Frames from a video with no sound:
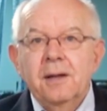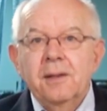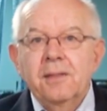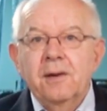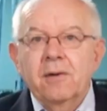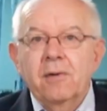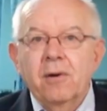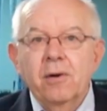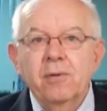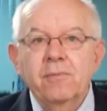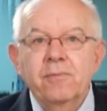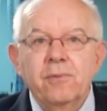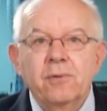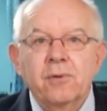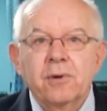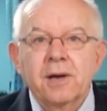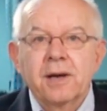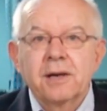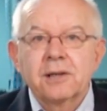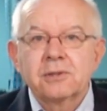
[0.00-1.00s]
Their own
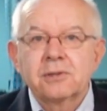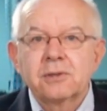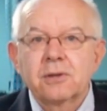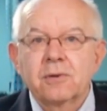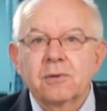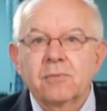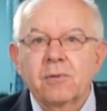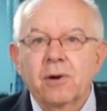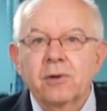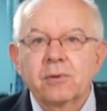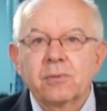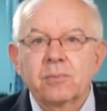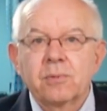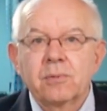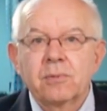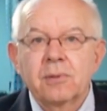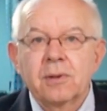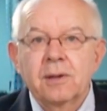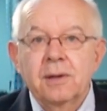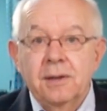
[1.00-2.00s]
forecasts show growth
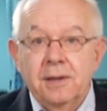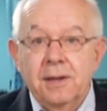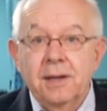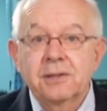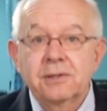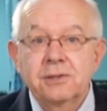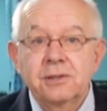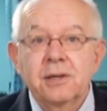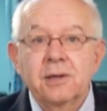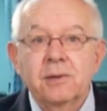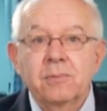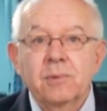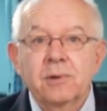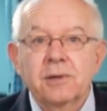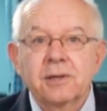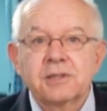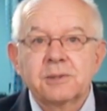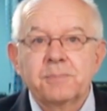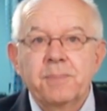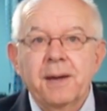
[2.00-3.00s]
will next year
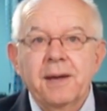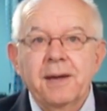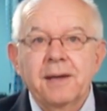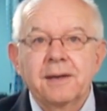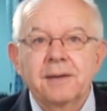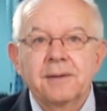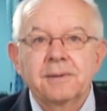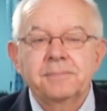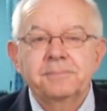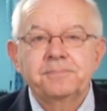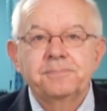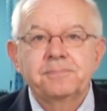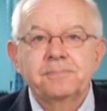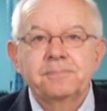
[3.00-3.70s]
will expand.